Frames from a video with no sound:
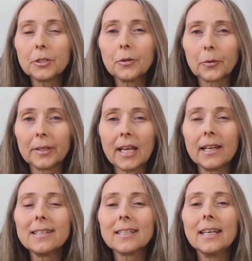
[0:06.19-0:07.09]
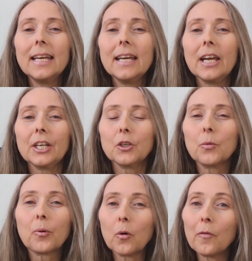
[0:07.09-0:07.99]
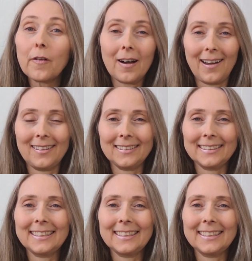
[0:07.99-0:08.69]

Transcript: to create your profile.